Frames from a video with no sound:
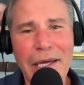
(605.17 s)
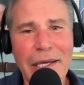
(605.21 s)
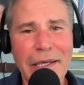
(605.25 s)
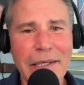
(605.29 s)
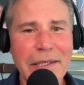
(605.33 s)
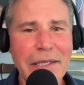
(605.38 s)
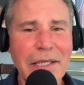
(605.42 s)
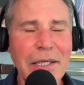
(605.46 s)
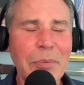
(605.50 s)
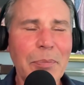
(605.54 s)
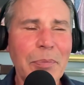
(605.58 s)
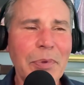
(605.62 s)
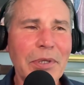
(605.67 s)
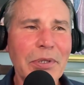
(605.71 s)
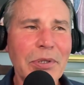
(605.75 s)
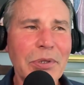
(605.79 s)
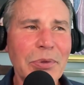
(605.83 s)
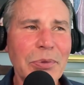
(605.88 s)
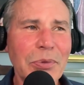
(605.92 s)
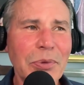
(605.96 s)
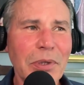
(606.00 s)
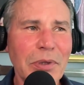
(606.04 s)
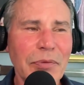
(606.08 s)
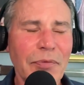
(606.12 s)
deep
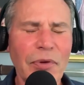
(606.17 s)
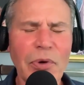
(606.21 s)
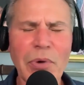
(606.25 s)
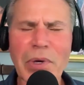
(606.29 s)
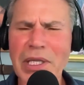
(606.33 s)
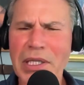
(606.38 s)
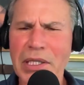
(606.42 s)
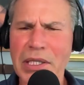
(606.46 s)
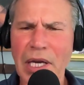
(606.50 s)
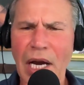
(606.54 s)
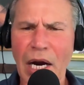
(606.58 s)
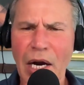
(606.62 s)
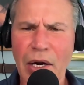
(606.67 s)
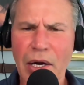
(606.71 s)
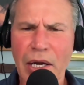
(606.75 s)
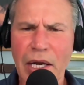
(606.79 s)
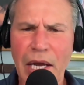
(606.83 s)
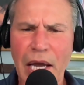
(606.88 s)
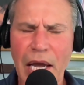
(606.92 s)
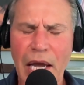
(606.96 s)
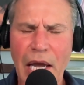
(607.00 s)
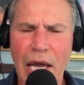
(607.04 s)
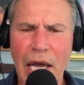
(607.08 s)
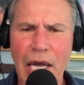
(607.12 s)
into a very
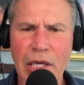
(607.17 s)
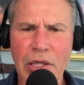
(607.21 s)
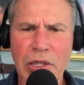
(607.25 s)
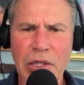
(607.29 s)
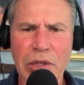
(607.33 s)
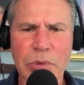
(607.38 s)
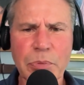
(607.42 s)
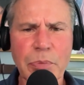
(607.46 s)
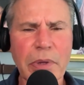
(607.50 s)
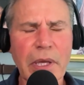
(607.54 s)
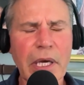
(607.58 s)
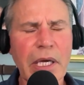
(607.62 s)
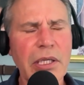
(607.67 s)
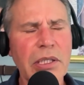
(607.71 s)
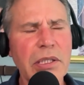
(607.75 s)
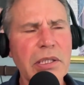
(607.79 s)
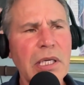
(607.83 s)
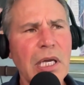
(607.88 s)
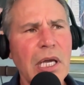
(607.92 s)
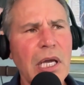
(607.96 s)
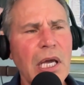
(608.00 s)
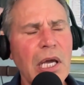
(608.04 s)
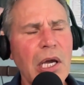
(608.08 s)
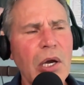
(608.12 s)
dark, anxious place.